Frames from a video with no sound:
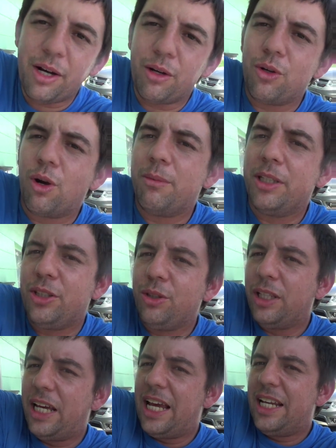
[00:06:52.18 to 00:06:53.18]
don't normally do
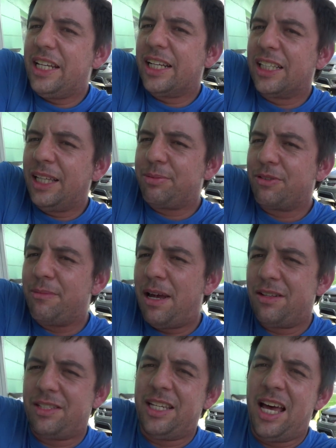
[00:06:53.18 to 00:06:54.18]
the ending clips from
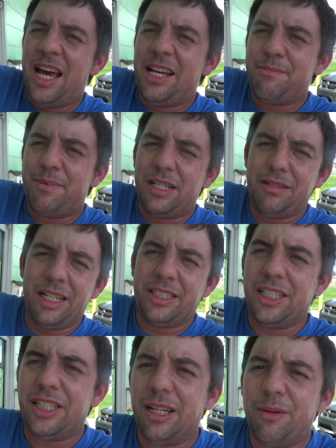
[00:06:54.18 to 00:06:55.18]
outside, but I
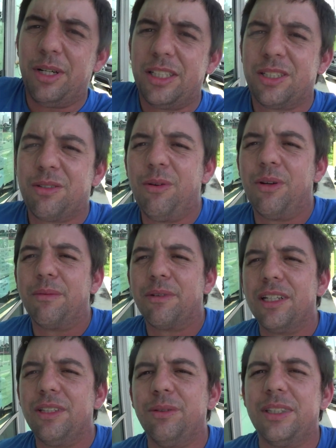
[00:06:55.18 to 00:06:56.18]
said, you know what, screw it, I'm
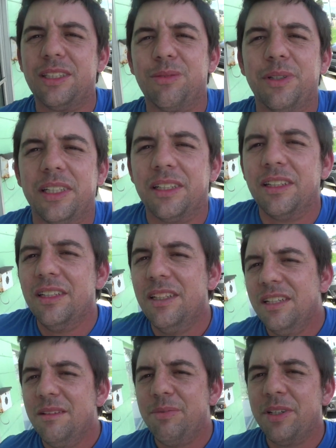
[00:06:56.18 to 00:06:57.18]
gonna do it this week.
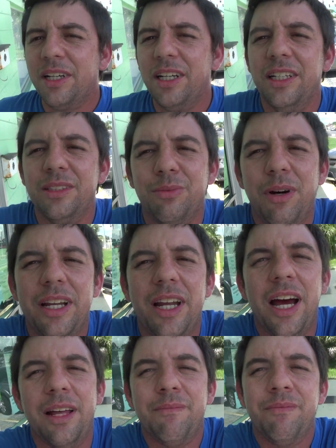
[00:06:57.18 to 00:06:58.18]
Because why
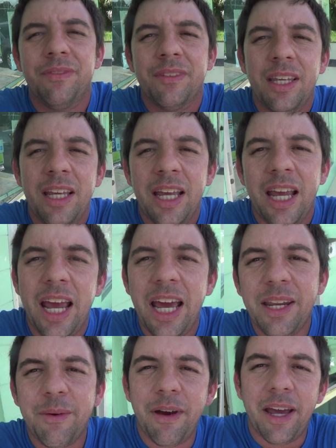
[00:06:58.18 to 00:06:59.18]
not?
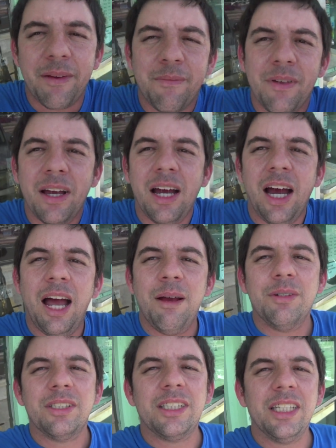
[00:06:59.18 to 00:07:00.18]
Anyway, I
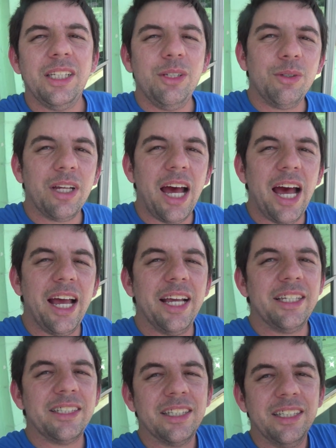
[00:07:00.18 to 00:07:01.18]
will see you
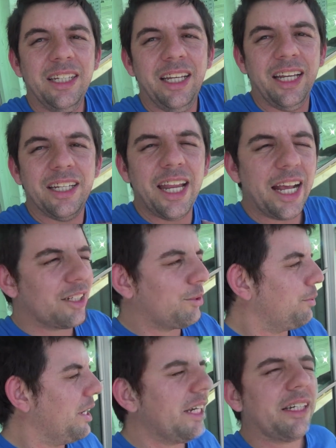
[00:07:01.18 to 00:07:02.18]
guys next
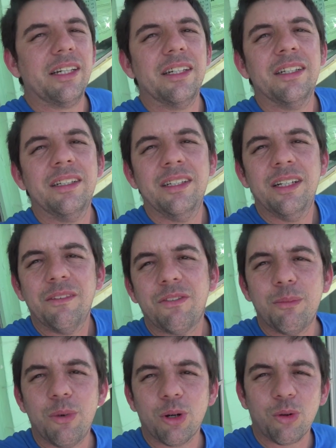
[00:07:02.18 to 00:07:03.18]
week
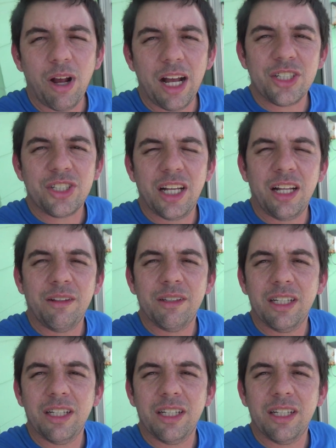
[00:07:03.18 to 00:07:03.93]
for more garage sale